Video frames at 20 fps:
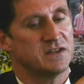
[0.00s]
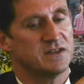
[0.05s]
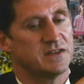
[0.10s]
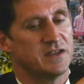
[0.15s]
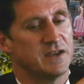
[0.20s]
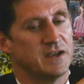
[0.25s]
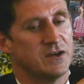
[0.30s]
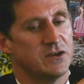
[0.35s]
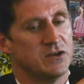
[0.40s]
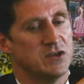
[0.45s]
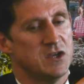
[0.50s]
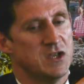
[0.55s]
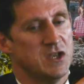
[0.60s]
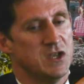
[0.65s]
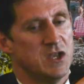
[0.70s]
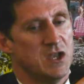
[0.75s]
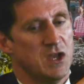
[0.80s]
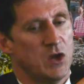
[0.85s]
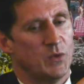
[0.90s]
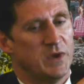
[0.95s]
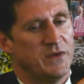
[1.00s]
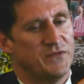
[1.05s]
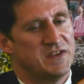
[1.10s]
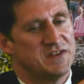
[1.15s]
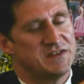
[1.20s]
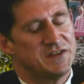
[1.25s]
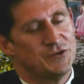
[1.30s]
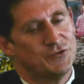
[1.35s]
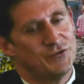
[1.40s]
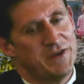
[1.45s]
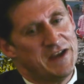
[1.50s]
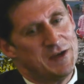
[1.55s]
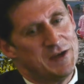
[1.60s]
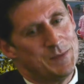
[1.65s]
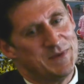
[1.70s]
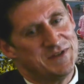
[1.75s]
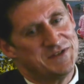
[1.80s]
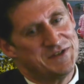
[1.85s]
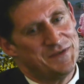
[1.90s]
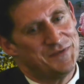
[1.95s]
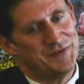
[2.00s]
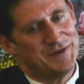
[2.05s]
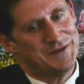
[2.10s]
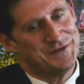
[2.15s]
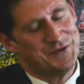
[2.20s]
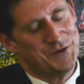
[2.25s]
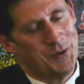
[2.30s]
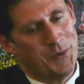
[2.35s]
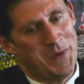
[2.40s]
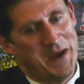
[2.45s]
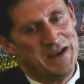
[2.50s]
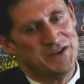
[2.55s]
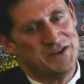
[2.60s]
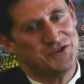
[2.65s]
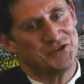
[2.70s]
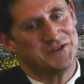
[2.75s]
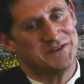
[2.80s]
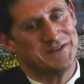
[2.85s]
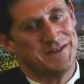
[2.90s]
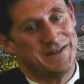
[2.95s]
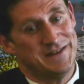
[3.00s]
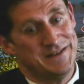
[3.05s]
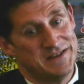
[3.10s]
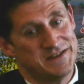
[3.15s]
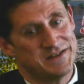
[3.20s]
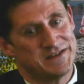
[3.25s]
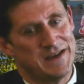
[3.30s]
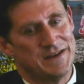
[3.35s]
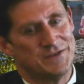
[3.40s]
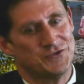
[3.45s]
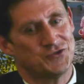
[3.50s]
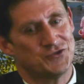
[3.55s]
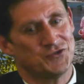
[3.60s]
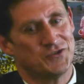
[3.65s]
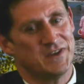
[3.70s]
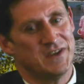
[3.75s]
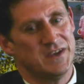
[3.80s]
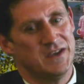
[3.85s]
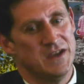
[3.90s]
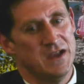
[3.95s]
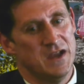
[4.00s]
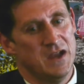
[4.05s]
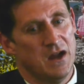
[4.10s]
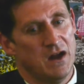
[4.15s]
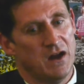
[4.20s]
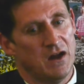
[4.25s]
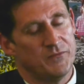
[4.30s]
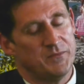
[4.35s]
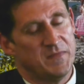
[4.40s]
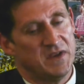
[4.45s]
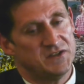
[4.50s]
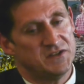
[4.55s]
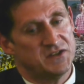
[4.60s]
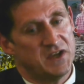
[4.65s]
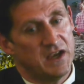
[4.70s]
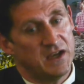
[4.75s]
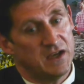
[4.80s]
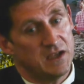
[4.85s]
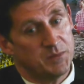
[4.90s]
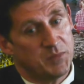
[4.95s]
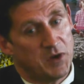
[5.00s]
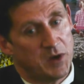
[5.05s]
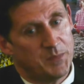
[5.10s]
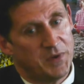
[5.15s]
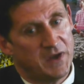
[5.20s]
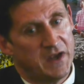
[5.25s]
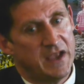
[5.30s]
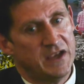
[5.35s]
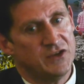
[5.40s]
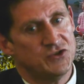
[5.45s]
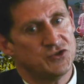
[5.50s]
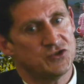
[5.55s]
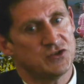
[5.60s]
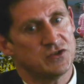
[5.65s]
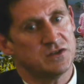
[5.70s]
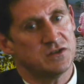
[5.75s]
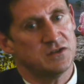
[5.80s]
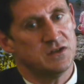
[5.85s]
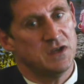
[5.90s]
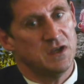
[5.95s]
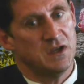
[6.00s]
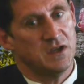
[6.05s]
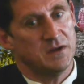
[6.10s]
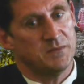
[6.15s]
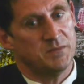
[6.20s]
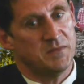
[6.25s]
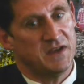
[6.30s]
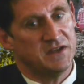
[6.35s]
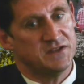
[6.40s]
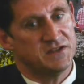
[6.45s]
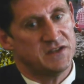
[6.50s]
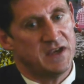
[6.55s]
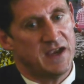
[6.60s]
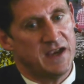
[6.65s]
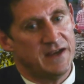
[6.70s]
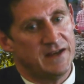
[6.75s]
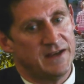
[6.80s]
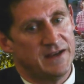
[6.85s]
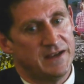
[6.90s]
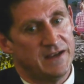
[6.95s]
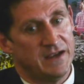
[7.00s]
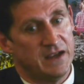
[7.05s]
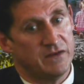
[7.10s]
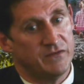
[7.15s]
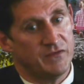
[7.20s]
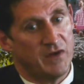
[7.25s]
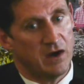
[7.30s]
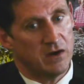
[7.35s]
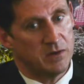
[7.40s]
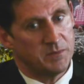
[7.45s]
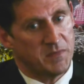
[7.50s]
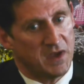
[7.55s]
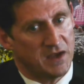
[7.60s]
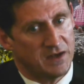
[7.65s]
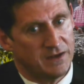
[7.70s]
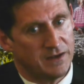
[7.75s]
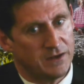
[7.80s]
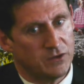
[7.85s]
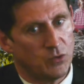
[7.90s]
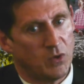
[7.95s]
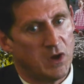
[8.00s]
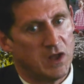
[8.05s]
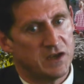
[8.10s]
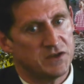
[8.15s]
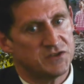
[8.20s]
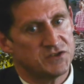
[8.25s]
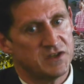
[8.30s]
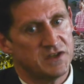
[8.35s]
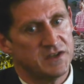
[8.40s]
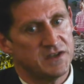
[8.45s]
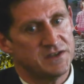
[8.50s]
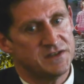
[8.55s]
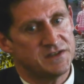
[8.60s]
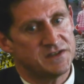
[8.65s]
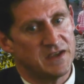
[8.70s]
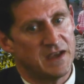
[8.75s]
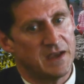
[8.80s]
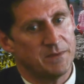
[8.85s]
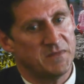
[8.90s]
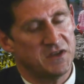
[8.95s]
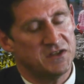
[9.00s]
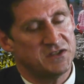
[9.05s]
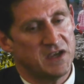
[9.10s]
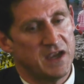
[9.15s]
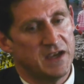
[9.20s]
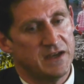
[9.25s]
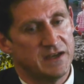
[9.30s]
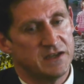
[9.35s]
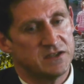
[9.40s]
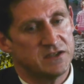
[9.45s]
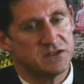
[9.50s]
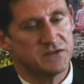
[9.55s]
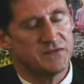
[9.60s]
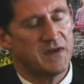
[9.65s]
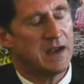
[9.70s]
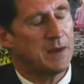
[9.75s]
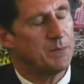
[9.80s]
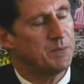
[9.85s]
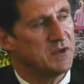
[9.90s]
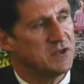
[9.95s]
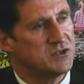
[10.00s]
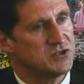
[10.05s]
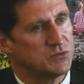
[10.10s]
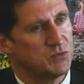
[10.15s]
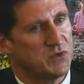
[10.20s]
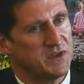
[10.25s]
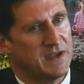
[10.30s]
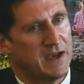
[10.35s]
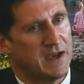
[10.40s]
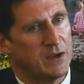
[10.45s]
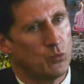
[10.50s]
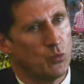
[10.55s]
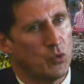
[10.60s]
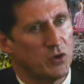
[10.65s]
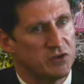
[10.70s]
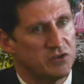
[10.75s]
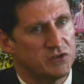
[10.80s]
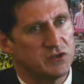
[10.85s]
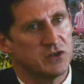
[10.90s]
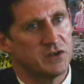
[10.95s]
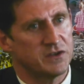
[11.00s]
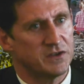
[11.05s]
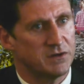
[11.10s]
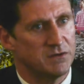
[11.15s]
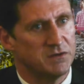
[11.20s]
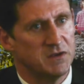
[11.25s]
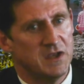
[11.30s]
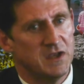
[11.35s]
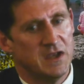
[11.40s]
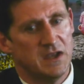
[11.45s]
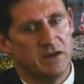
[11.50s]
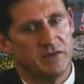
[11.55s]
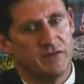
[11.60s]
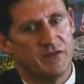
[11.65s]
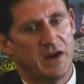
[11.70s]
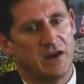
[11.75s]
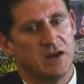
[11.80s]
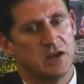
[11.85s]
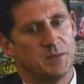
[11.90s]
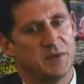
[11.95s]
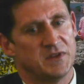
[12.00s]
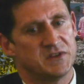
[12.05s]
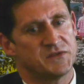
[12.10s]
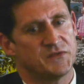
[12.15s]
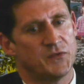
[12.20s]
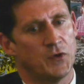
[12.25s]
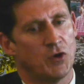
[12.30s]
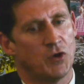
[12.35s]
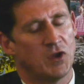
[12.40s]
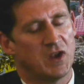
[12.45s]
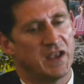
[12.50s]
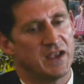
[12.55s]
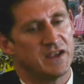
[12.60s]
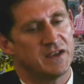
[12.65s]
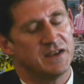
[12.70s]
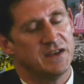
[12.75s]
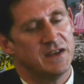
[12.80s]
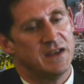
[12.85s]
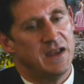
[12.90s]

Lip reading: that we've this incredible difficult equation in this century of maintaining population, maintaining environmental qualities, and maintaining development without one or the other variables falling.